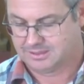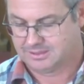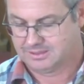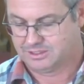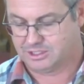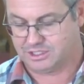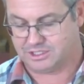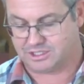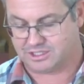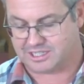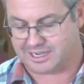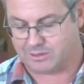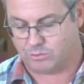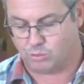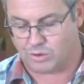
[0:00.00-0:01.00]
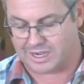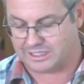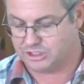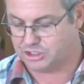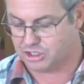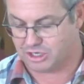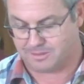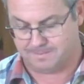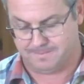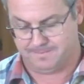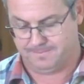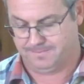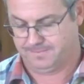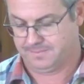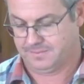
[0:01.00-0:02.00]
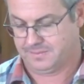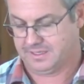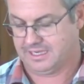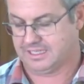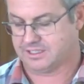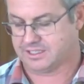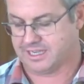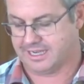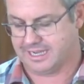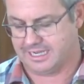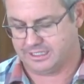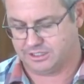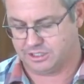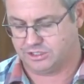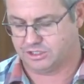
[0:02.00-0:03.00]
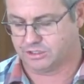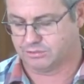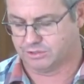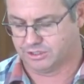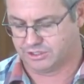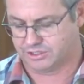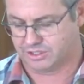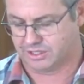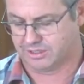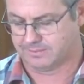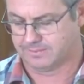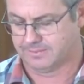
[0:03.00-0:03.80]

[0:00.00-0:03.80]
Jesus had one job it's to head to Jerusalem,